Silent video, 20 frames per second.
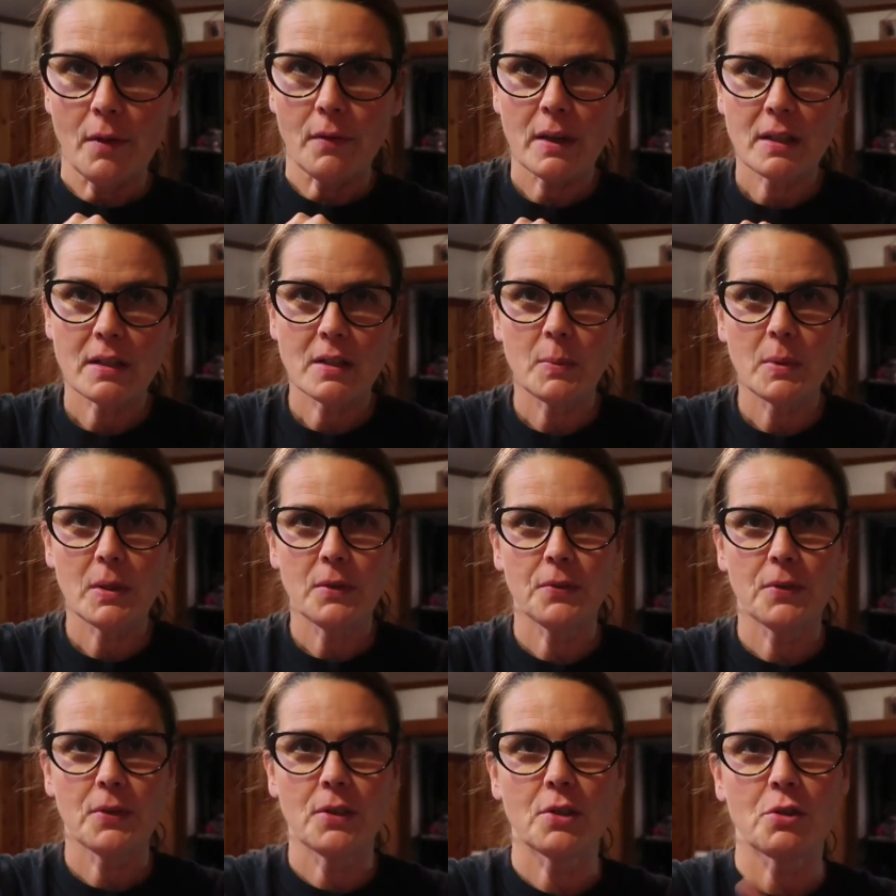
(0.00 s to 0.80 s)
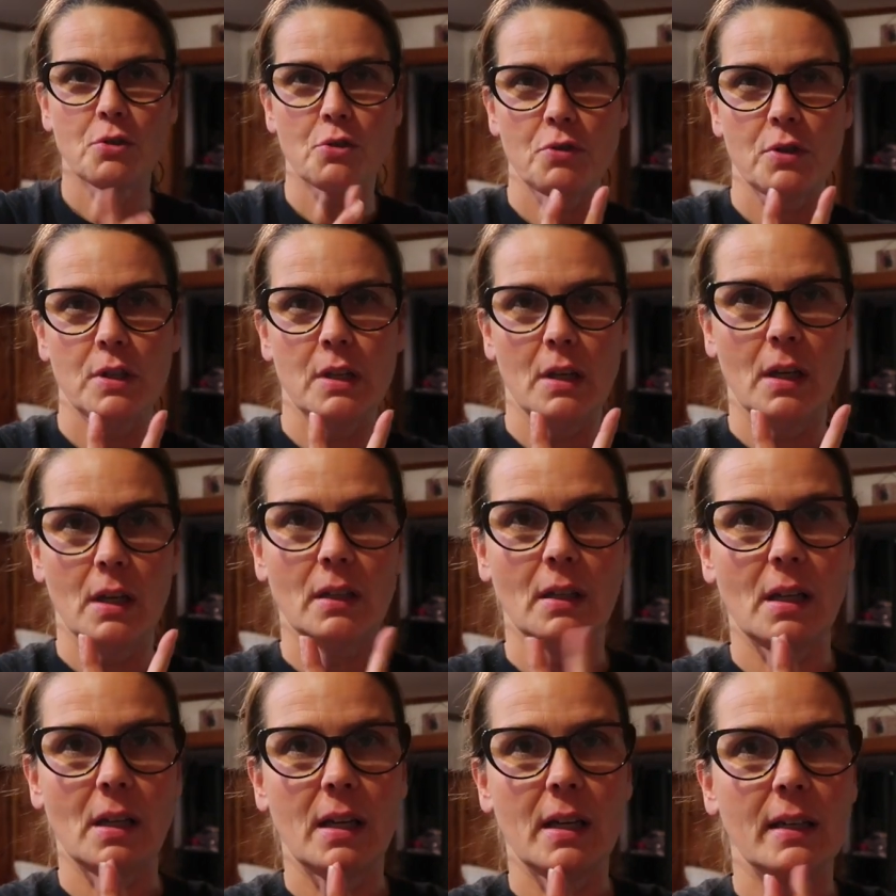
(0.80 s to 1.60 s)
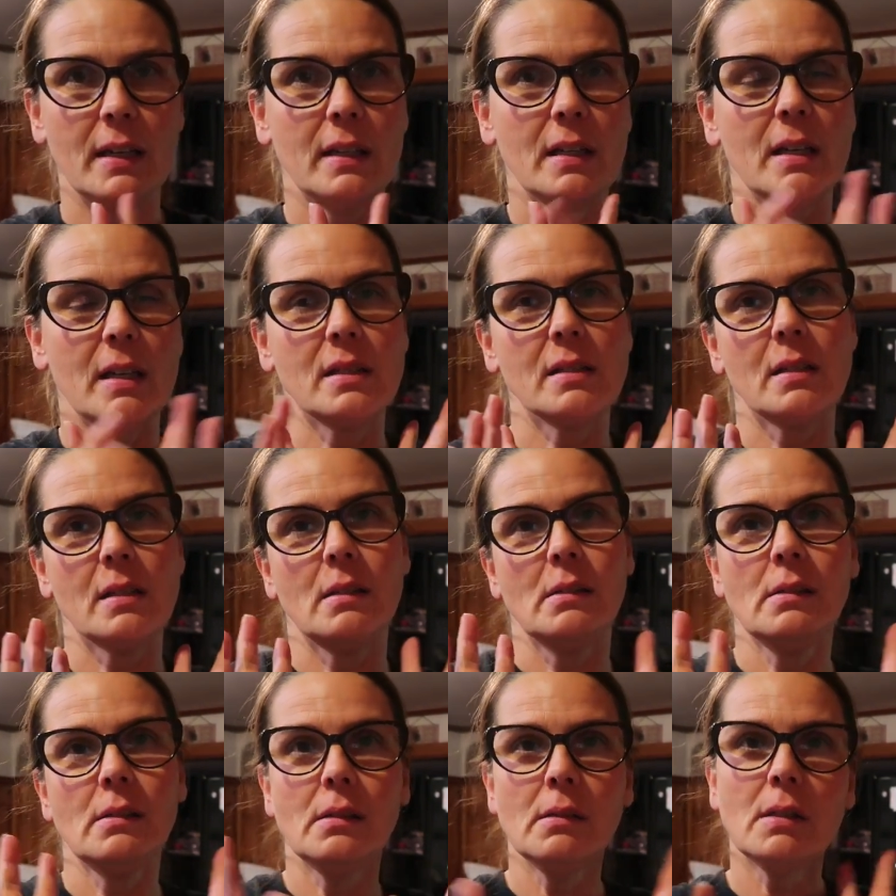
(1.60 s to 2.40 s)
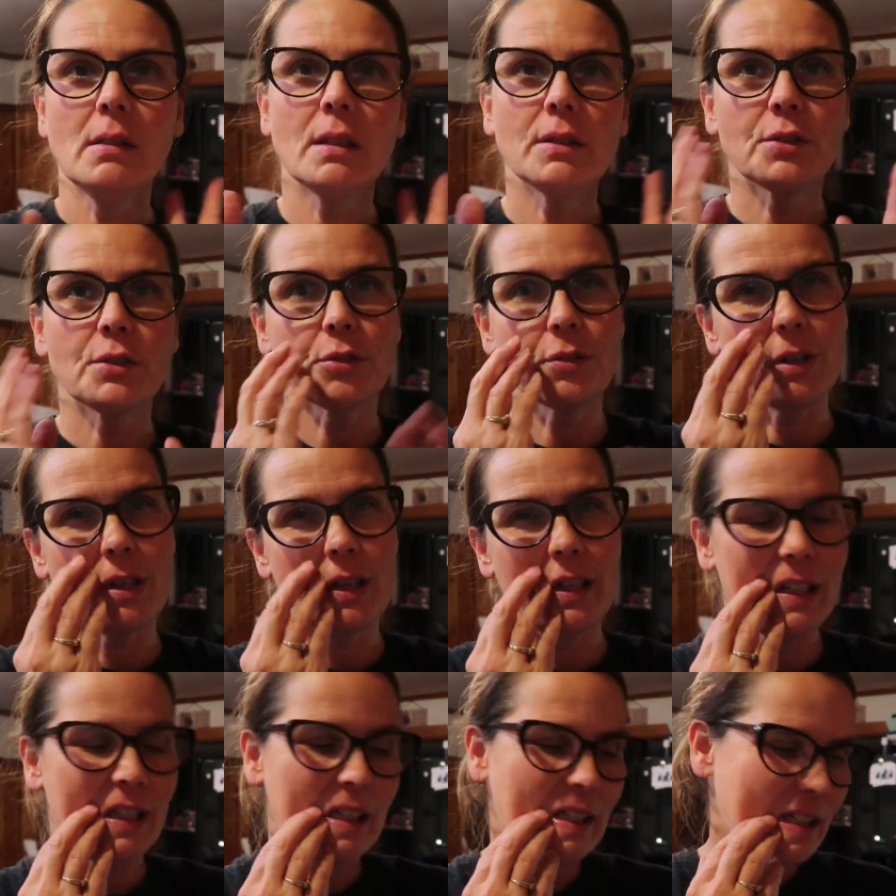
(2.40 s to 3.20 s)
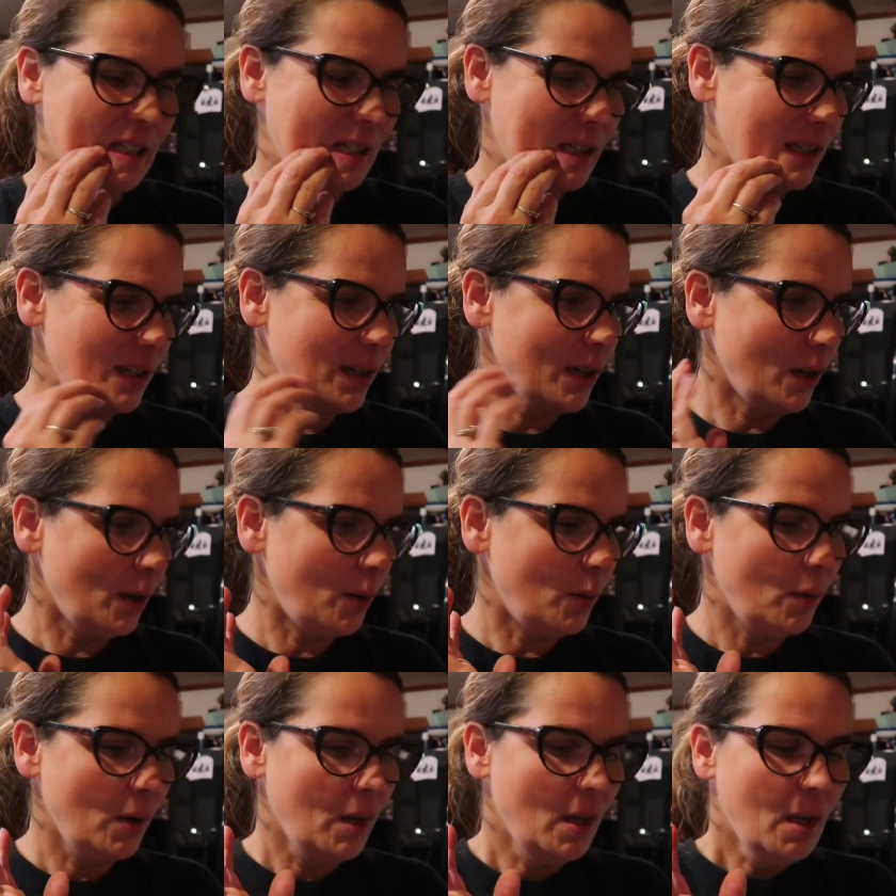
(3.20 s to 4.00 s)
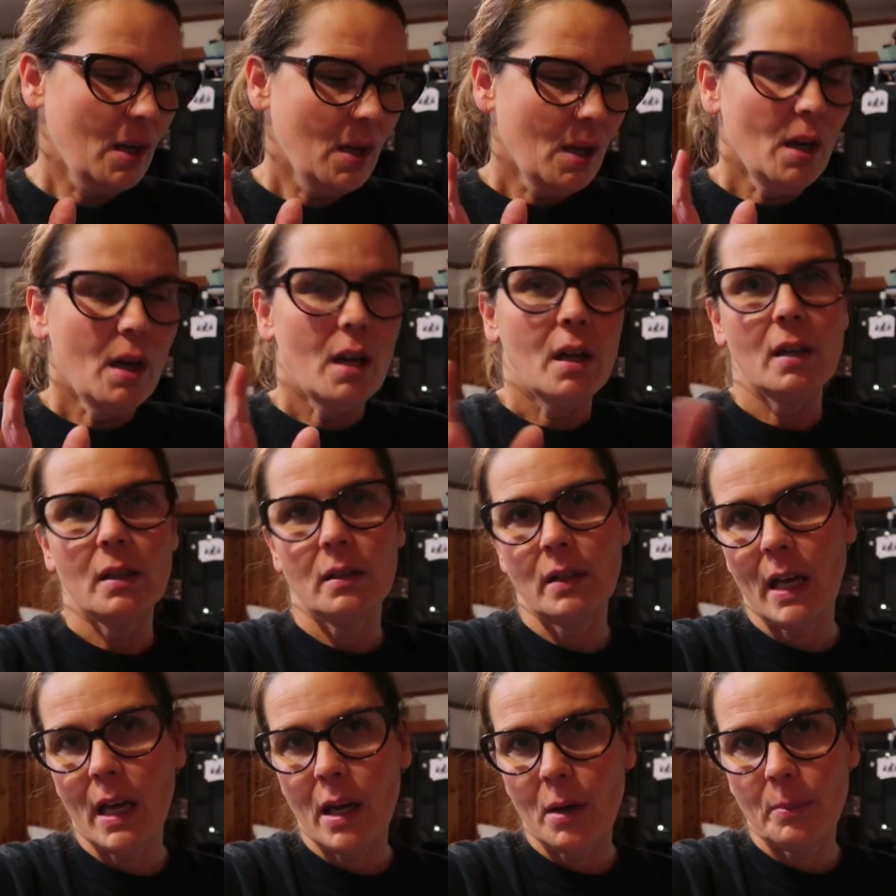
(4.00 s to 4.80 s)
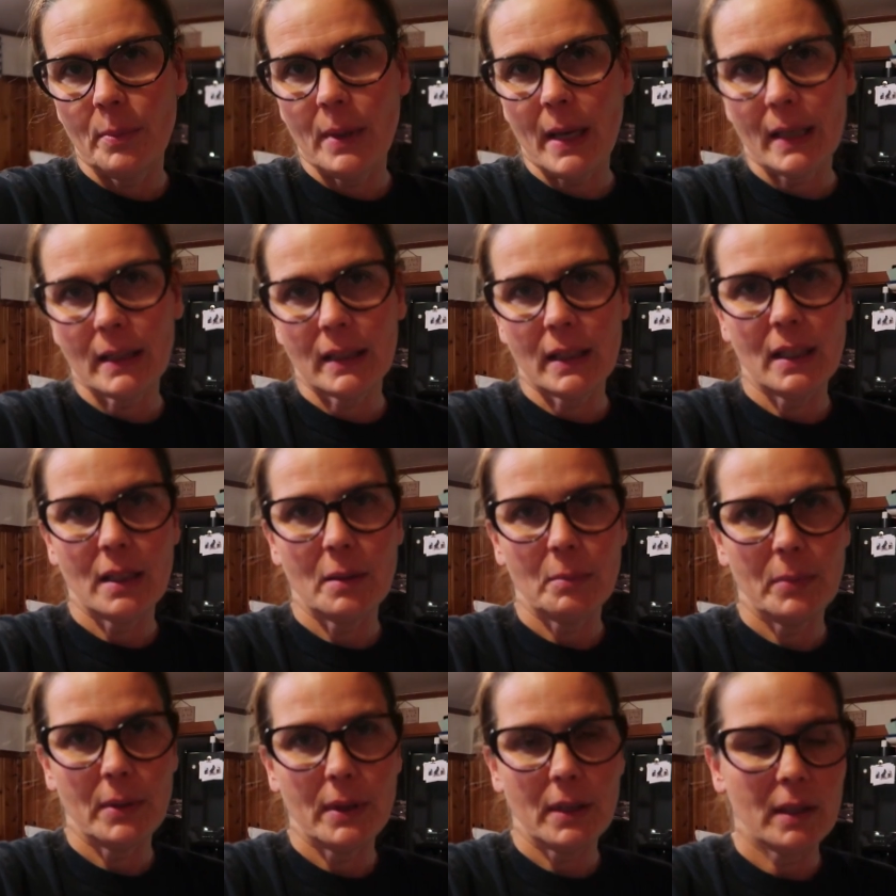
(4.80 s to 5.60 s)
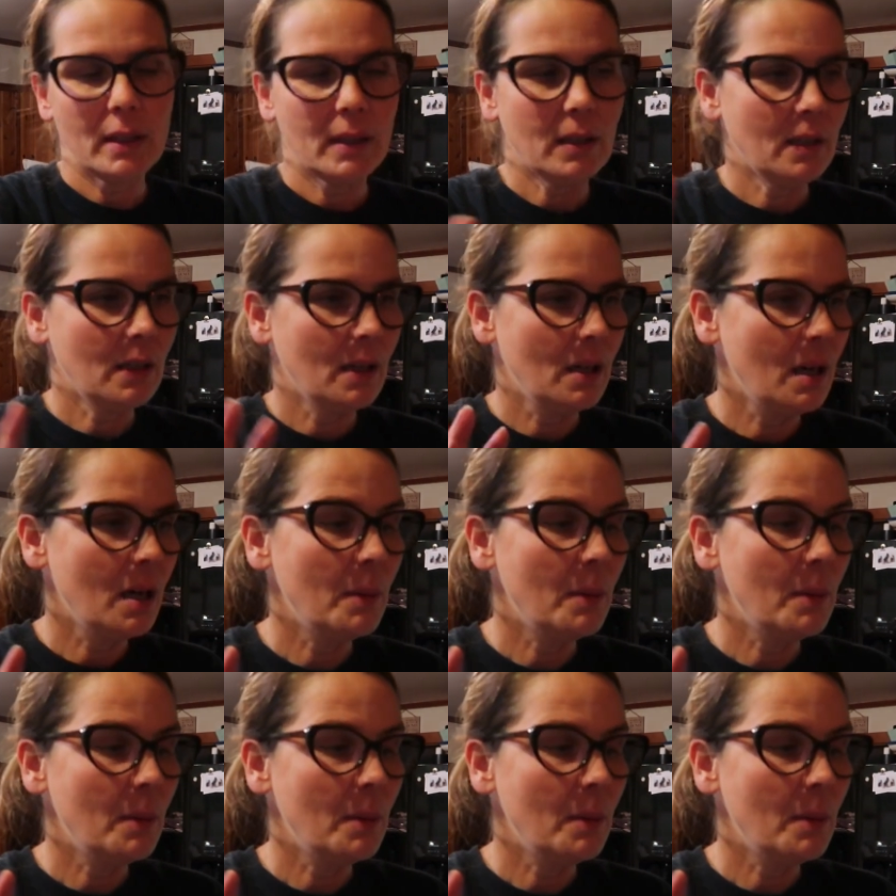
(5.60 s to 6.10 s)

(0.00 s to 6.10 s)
recipe for this treat online and I said, oh, I'll try it, you know, how bad can it be?